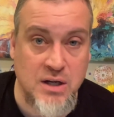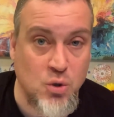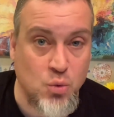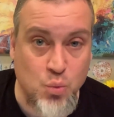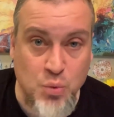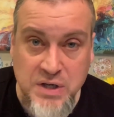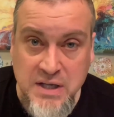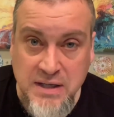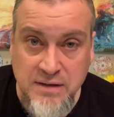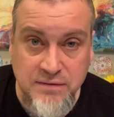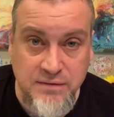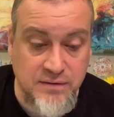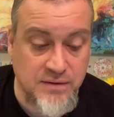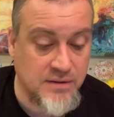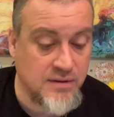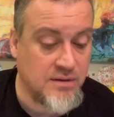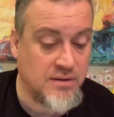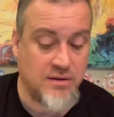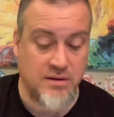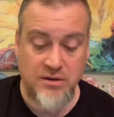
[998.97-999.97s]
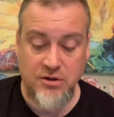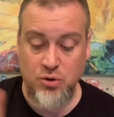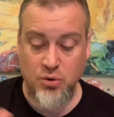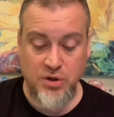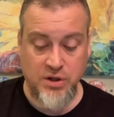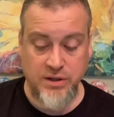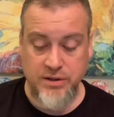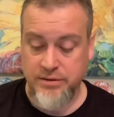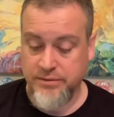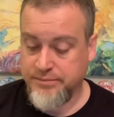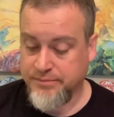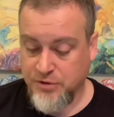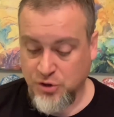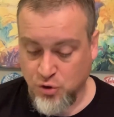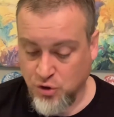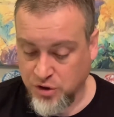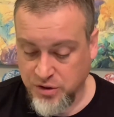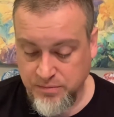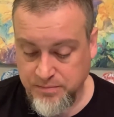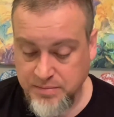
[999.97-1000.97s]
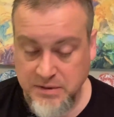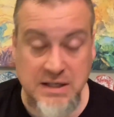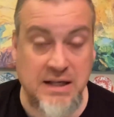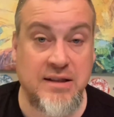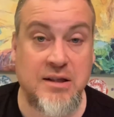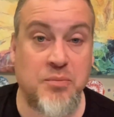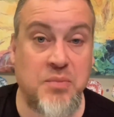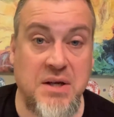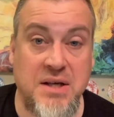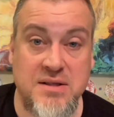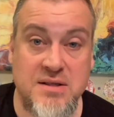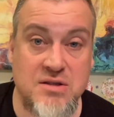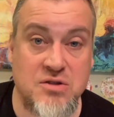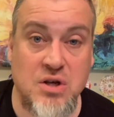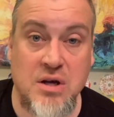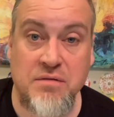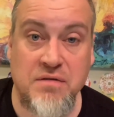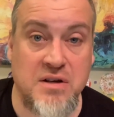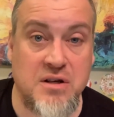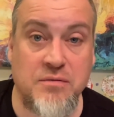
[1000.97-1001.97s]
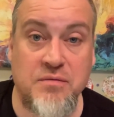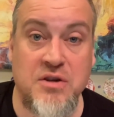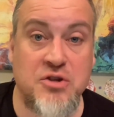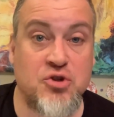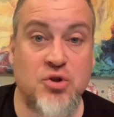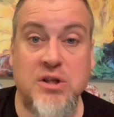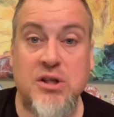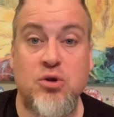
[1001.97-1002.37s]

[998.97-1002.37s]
A wreath, you can you could cut the pieces off individually.